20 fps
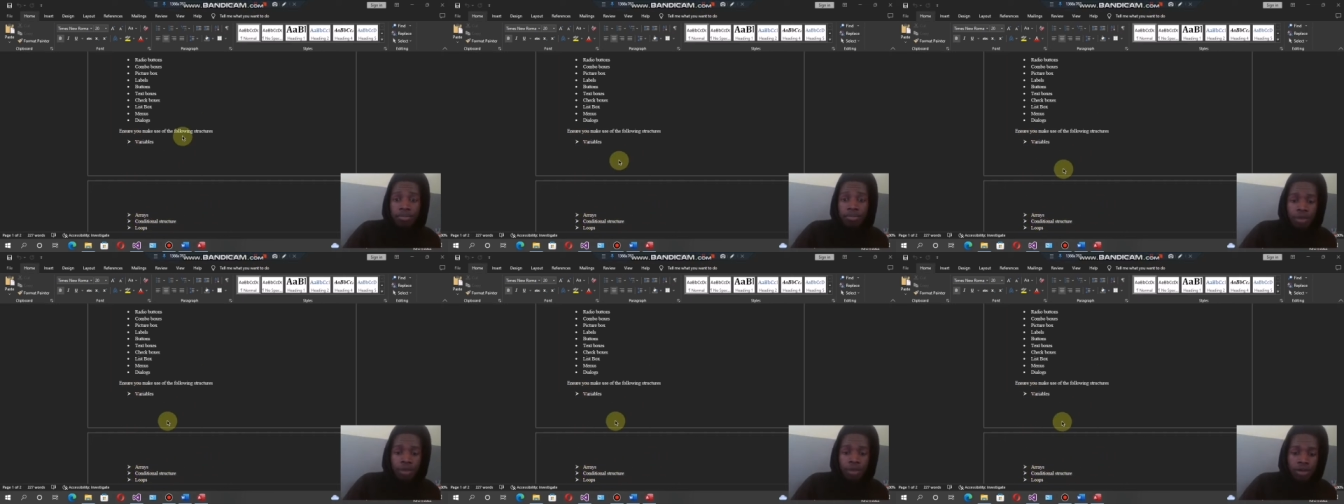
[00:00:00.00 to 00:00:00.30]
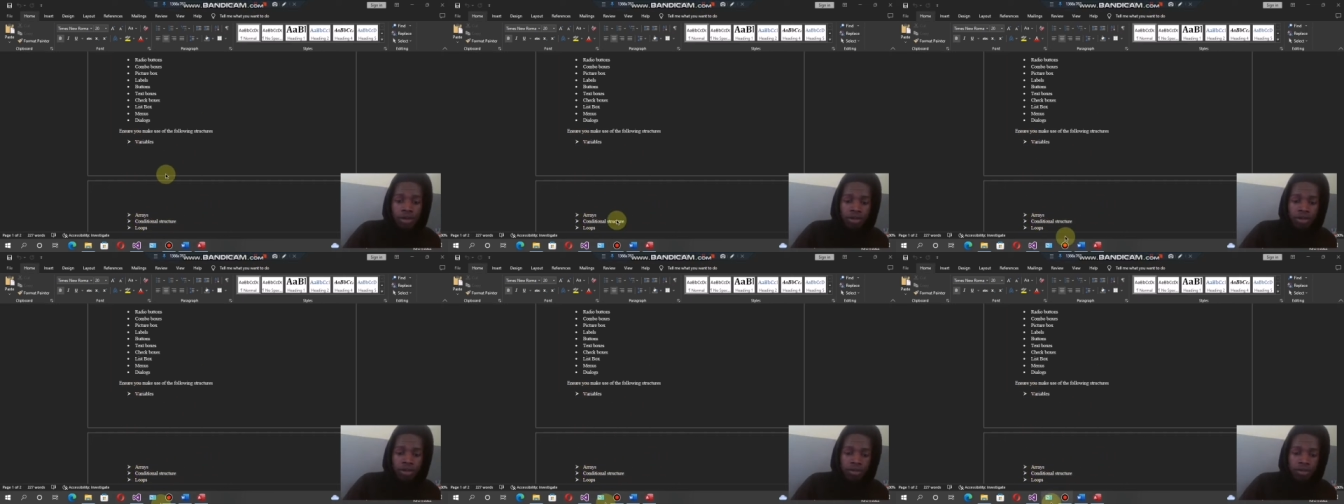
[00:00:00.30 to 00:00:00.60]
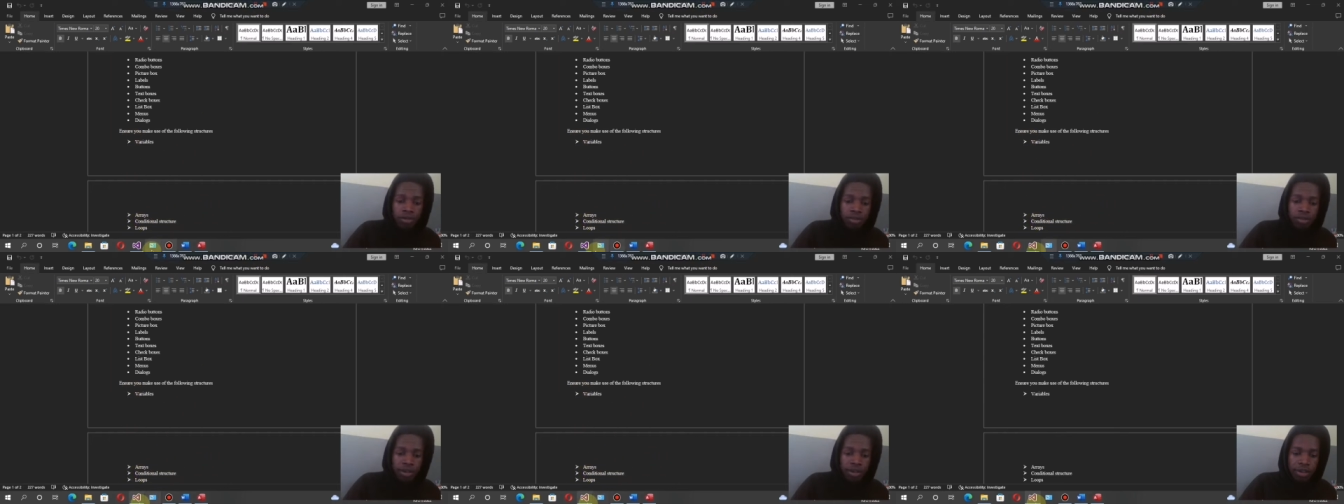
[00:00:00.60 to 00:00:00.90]
All those
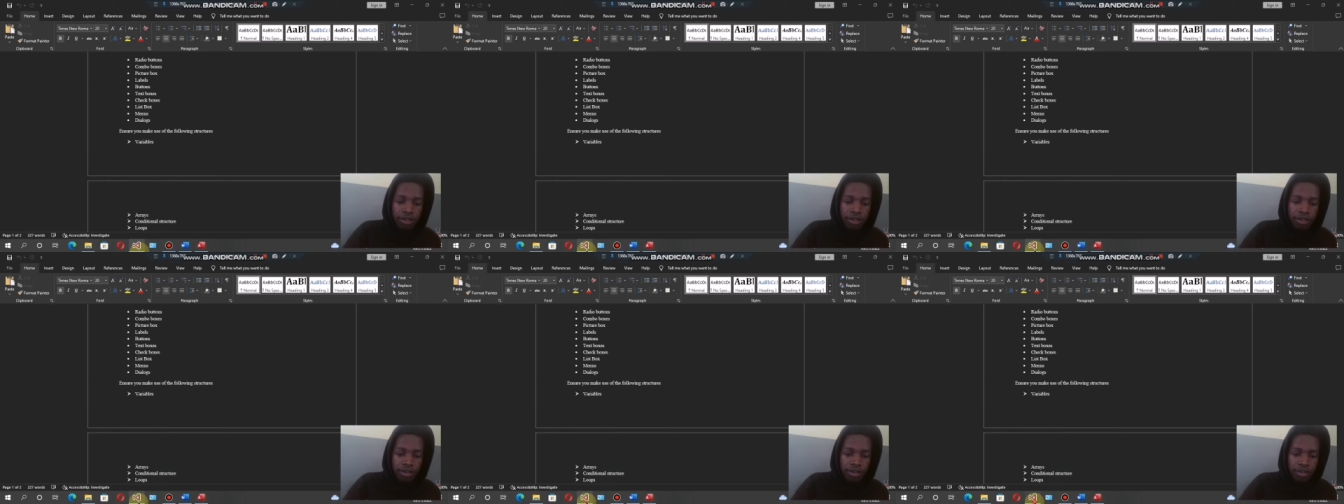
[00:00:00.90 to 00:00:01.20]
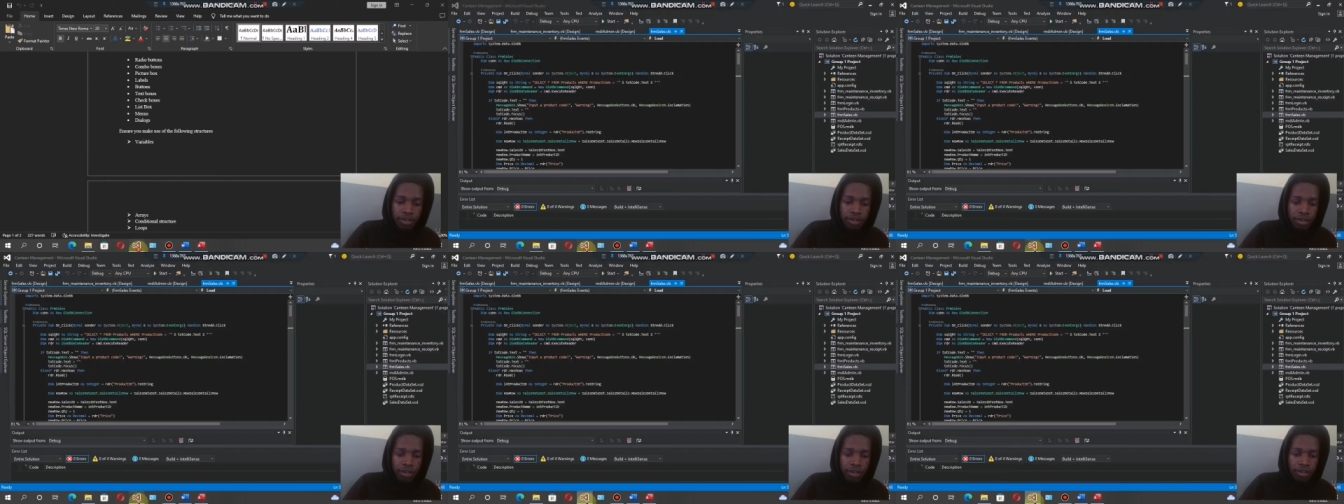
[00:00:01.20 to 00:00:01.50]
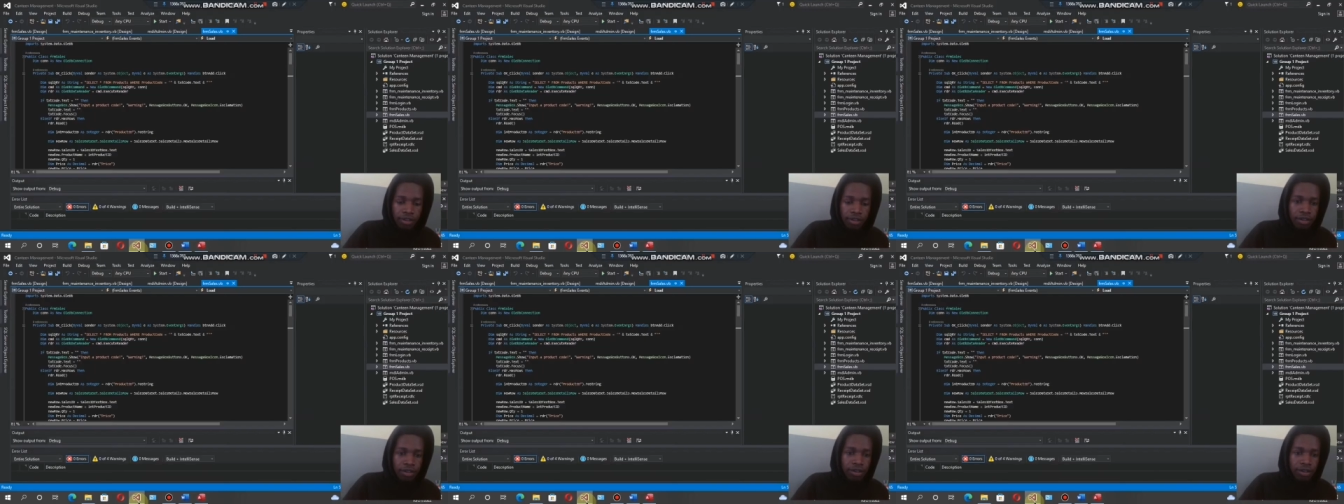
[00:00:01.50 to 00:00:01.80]

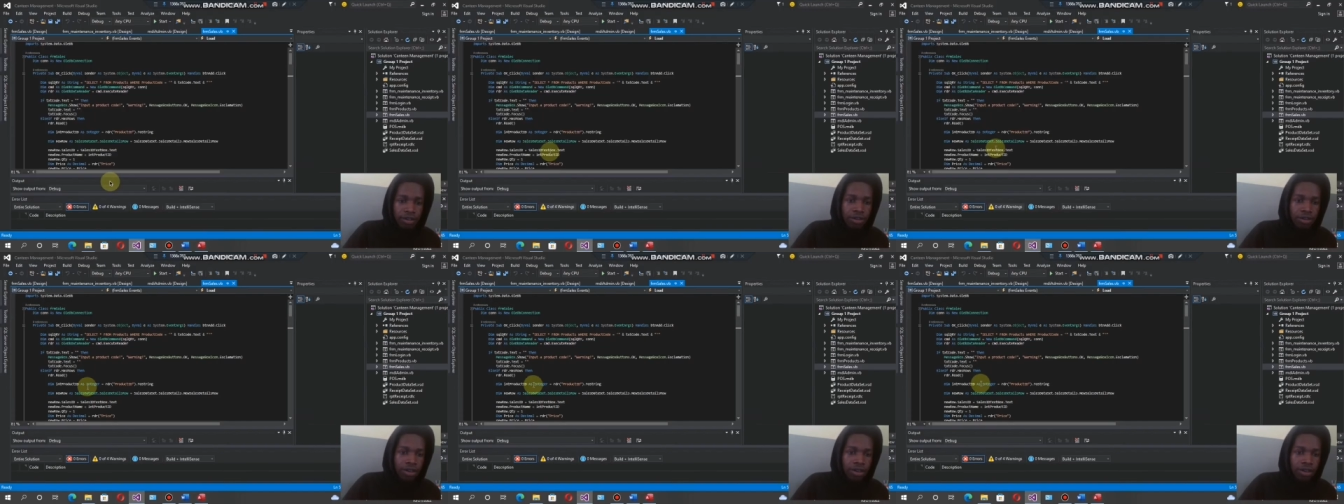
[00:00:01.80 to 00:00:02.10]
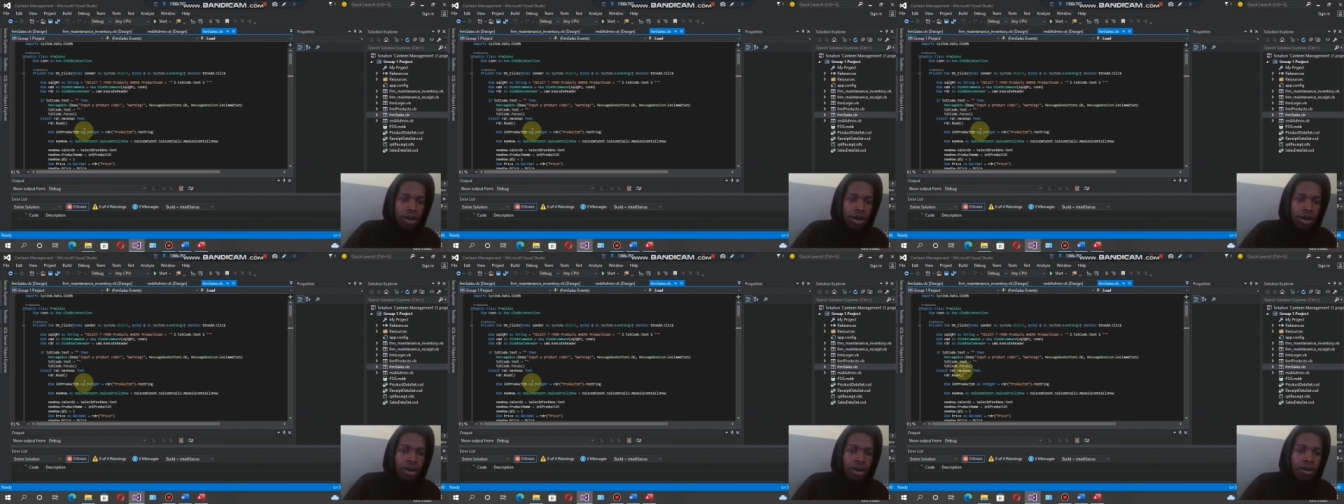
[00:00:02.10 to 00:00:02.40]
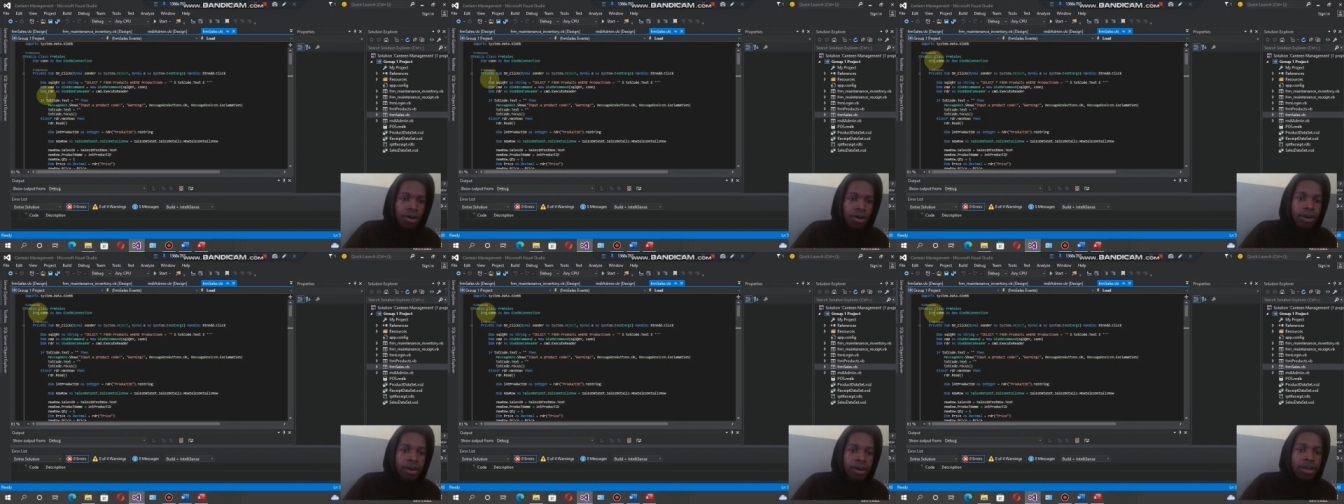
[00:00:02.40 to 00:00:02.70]
pieces used in our
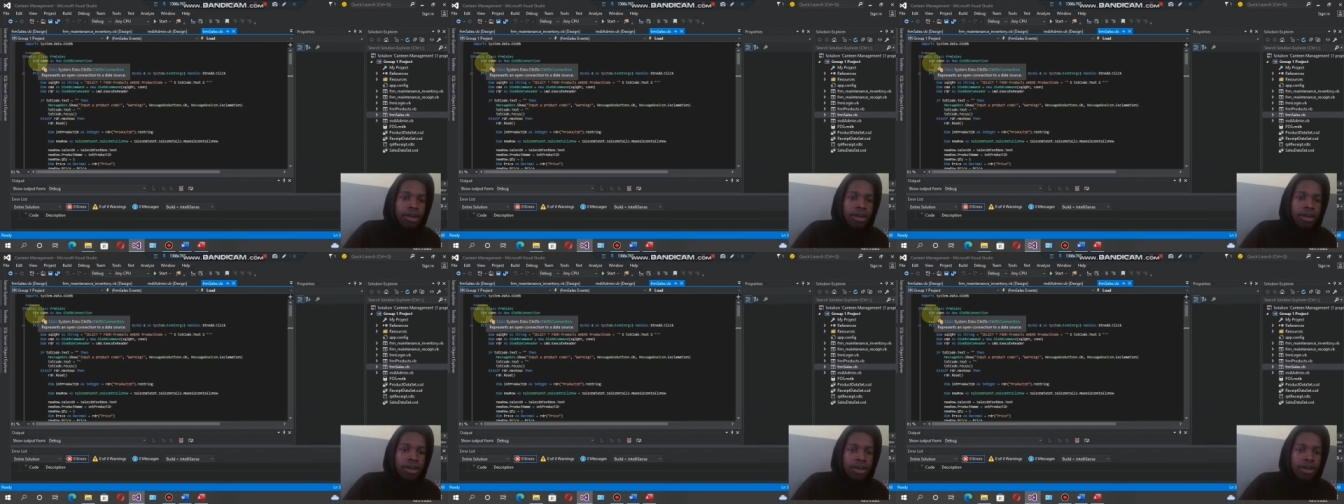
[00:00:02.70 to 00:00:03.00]
code.